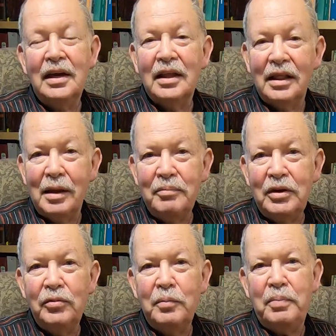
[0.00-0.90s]
Let me
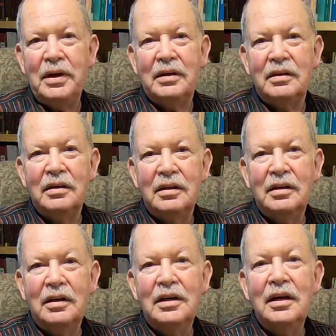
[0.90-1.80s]
repeat.
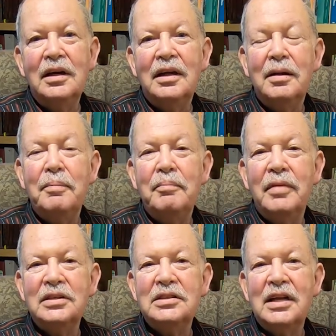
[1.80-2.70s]
It
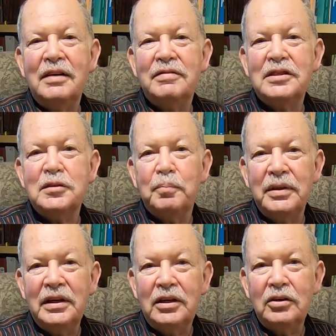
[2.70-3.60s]
must have a
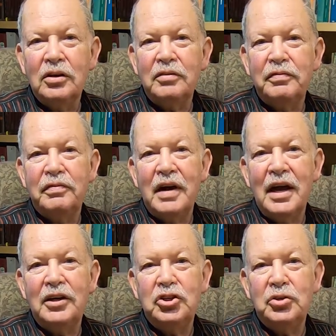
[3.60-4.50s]
split hoof
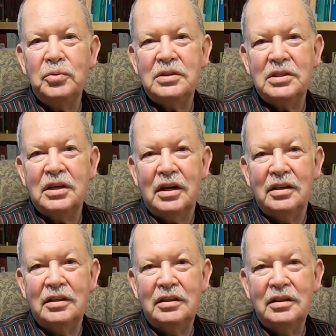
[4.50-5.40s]
and chew its
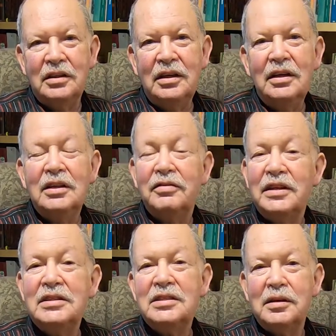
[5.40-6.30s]
cud. It's
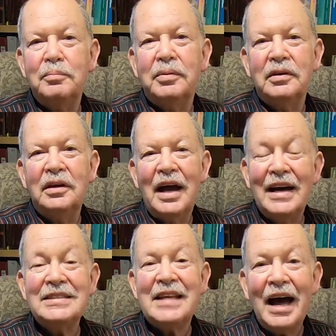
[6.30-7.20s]
very simple. It
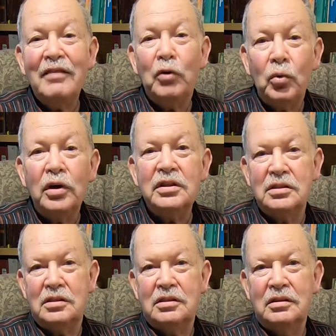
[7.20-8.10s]
has to have
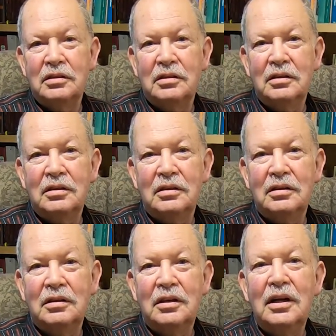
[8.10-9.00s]
horns.
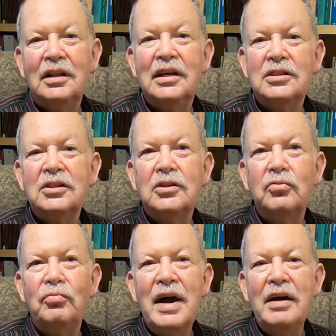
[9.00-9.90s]
Let's look
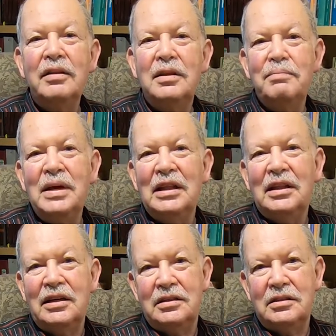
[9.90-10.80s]
around the
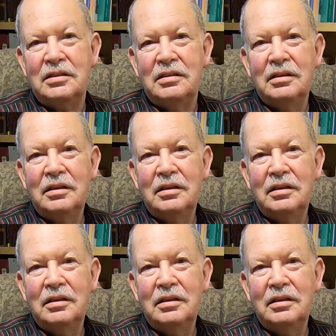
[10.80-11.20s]
Middle East.